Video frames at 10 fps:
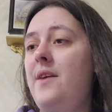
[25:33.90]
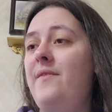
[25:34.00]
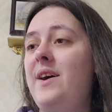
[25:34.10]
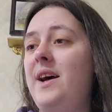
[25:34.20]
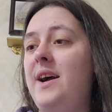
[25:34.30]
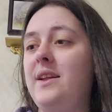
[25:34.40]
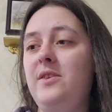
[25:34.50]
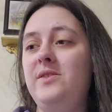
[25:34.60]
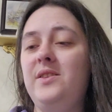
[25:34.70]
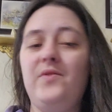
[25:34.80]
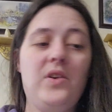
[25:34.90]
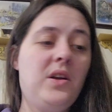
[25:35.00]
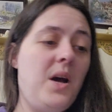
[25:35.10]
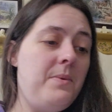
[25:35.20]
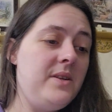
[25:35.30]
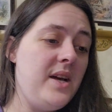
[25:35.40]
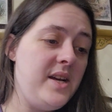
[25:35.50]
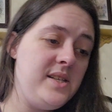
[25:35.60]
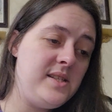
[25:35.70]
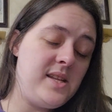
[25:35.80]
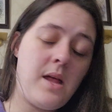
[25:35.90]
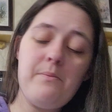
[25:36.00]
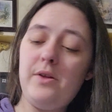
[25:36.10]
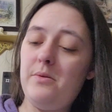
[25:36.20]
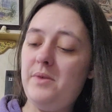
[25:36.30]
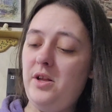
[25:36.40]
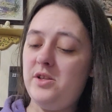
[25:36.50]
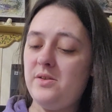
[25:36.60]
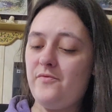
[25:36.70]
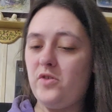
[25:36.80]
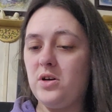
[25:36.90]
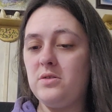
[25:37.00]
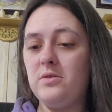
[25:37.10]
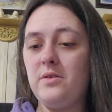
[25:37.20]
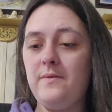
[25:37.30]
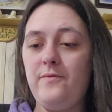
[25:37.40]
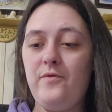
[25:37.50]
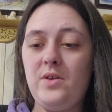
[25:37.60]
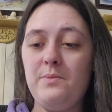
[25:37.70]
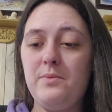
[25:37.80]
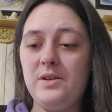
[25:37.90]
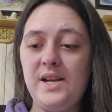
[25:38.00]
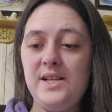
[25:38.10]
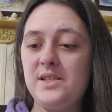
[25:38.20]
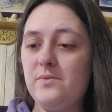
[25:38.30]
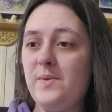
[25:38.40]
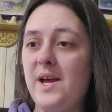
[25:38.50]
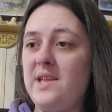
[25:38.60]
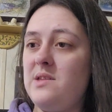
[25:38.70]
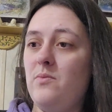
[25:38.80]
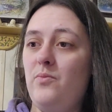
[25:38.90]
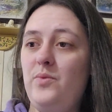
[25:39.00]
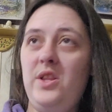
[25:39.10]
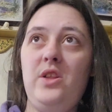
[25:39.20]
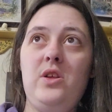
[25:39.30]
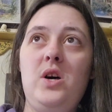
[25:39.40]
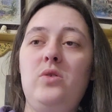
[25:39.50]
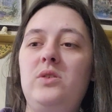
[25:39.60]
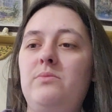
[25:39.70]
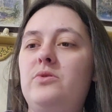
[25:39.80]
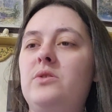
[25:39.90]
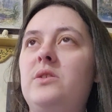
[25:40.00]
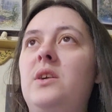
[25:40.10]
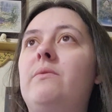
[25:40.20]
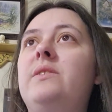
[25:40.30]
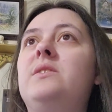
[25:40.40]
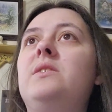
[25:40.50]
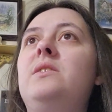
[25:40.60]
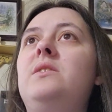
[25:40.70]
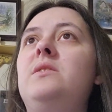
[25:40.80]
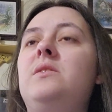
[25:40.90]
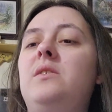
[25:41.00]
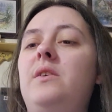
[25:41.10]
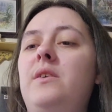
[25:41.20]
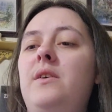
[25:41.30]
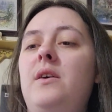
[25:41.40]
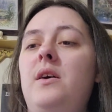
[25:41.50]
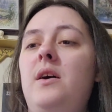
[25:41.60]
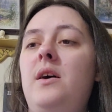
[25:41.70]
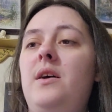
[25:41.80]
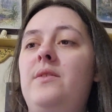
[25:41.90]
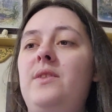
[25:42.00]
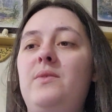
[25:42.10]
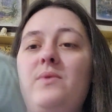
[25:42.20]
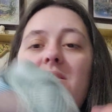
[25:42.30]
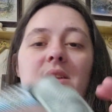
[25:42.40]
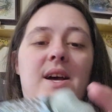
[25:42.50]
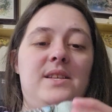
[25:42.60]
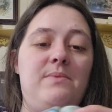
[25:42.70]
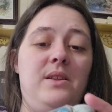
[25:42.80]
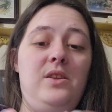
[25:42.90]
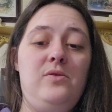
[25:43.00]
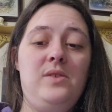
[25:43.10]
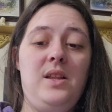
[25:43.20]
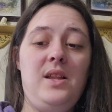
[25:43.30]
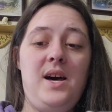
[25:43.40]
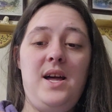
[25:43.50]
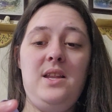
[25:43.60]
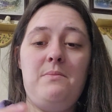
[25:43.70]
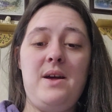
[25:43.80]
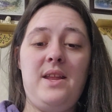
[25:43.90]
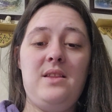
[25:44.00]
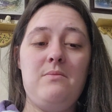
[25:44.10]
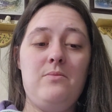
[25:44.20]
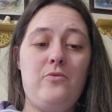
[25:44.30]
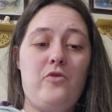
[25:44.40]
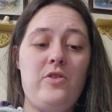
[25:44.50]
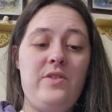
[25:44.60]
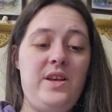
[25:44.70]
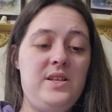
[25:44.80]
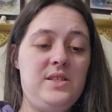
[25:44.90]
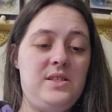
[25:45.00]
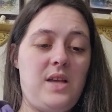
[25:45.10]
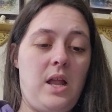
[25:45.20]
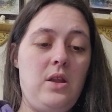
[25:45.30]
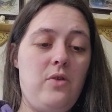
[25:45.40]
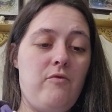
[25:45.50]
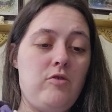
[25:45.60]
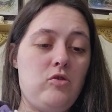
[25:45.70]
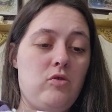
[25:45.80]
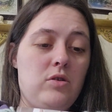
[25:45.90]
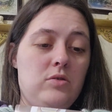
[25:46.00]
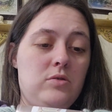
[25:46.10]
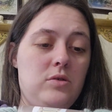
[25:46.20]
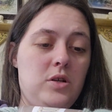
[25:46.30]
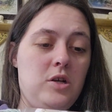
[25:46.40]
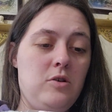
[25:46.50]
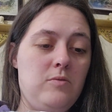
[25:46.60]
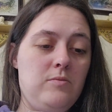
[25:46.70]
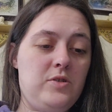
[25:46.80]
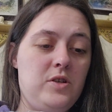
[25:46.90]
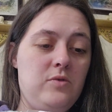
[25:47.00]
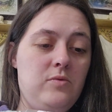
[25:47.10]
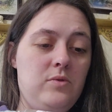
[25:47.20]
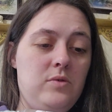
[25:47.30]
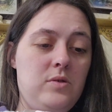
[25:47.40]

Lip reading: But I used this for a couple days, and I'm planning to use them for a couple more days because we had some really cold temperatures here recently. This one has been used a lot. I'm about to get some more of this, I know for sure, soon.